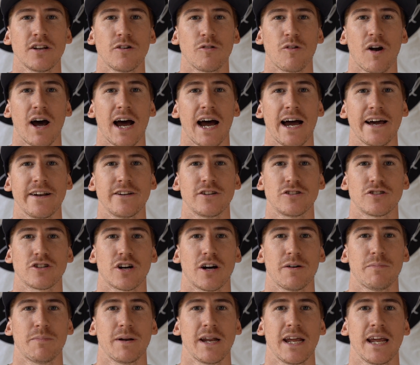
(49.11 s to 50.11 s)
ride
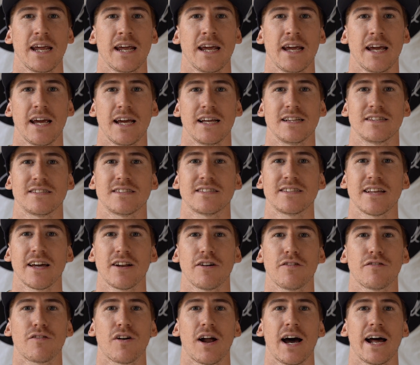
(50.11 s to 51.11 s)
drop knee instead
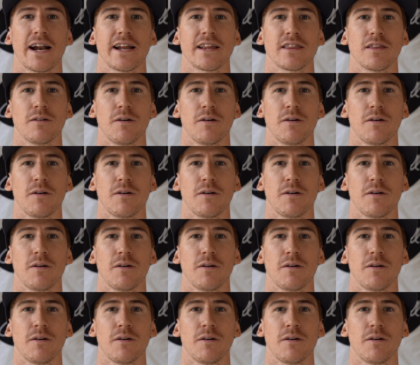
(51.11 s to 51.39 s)
of riding